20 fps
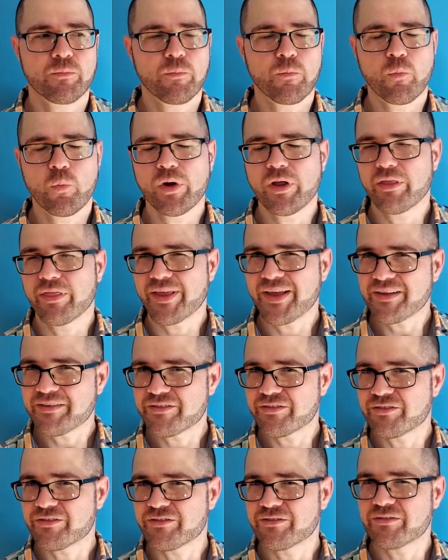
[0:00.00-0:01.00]
Well,
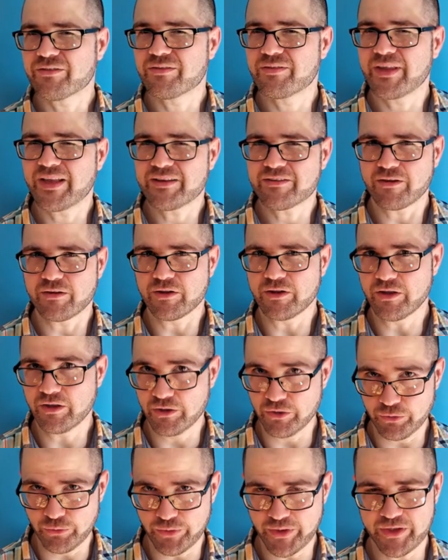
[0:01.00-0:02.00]
that's a
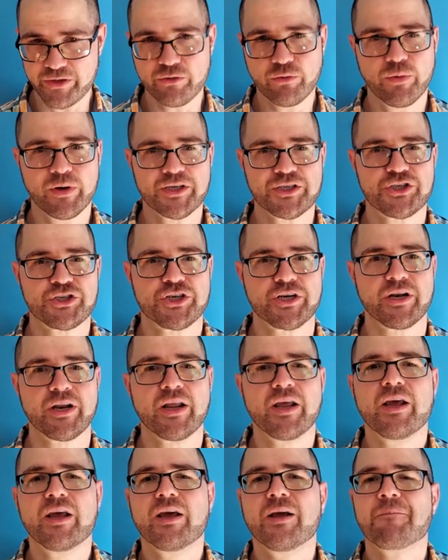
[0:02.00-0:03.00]
loaded
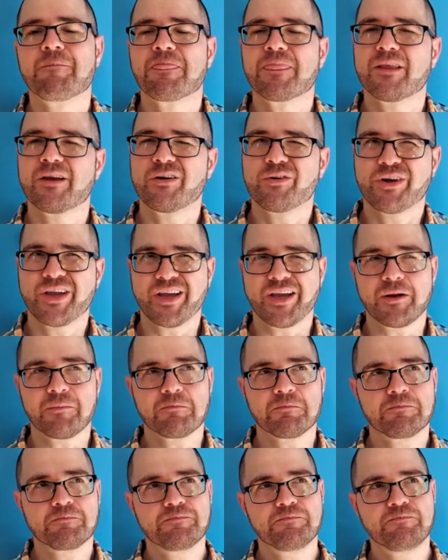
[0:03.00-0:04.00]
question. Okay,
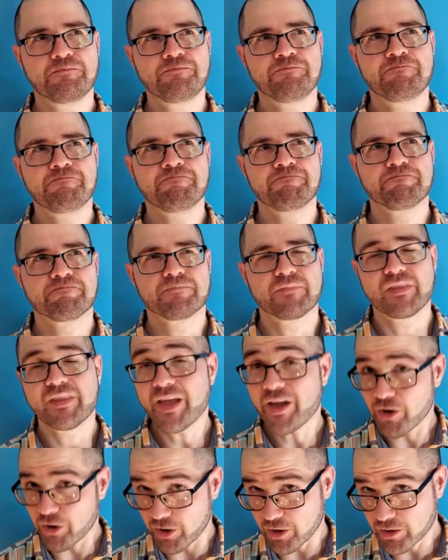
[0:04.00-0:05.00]

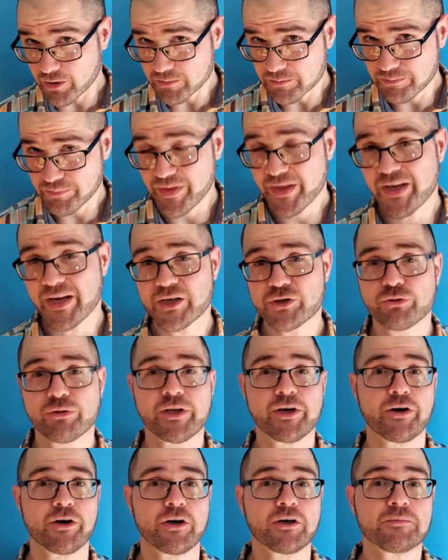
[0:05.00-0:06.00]
they
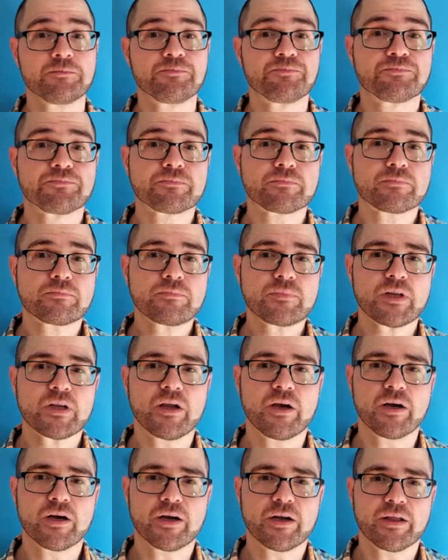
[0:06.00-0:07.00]
actually are.
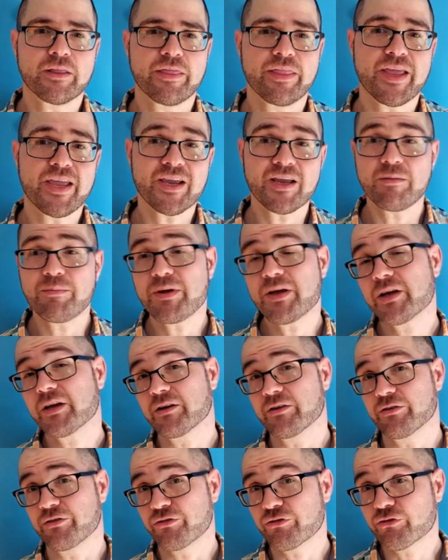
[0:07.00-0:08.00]
They can be
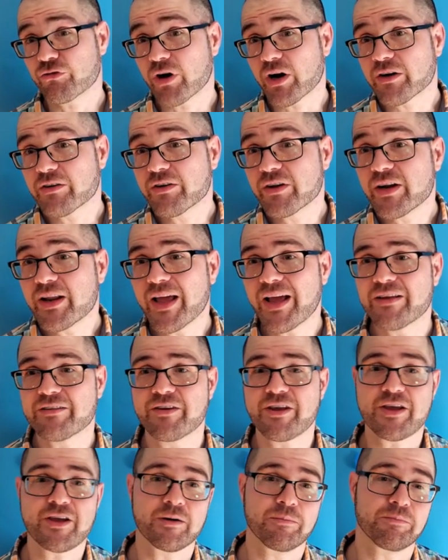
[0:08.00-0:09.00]
constructed as
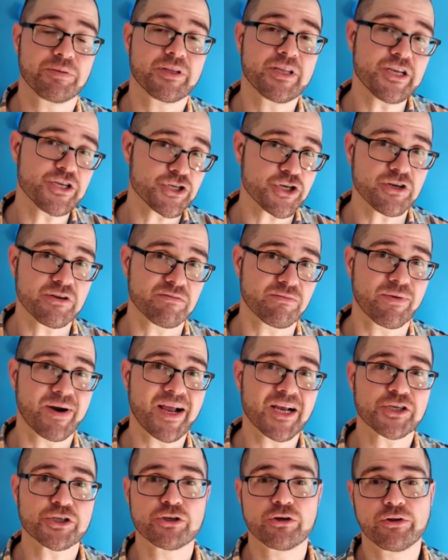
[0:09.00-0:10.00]
a completion of
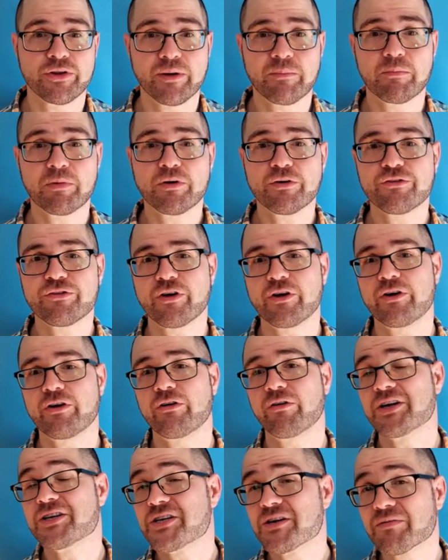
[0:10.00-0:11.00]
rational numbers
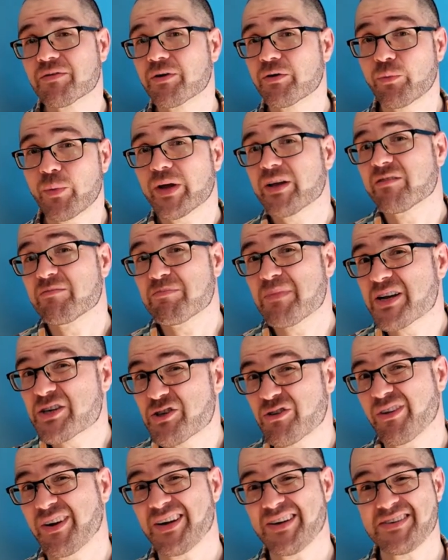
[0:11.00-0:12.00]
under a different way of
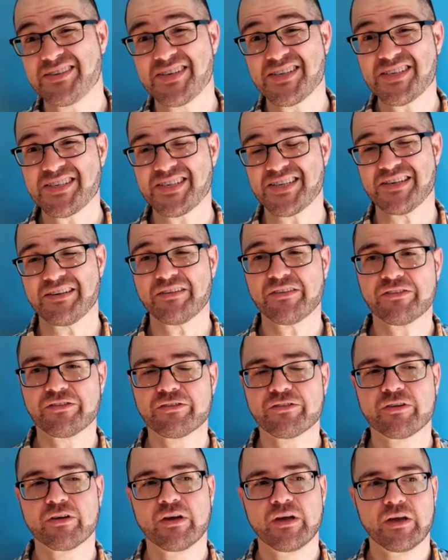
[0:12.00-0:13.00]
measuring
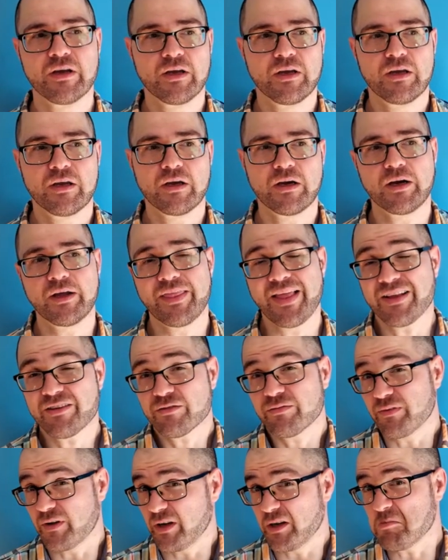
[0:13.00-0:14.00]
distance.
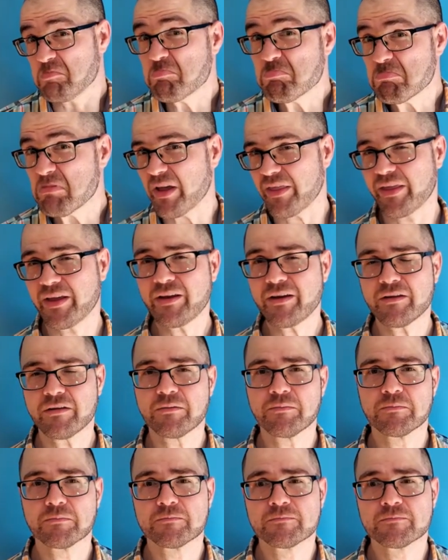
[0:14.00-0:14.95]
That's fun, I think.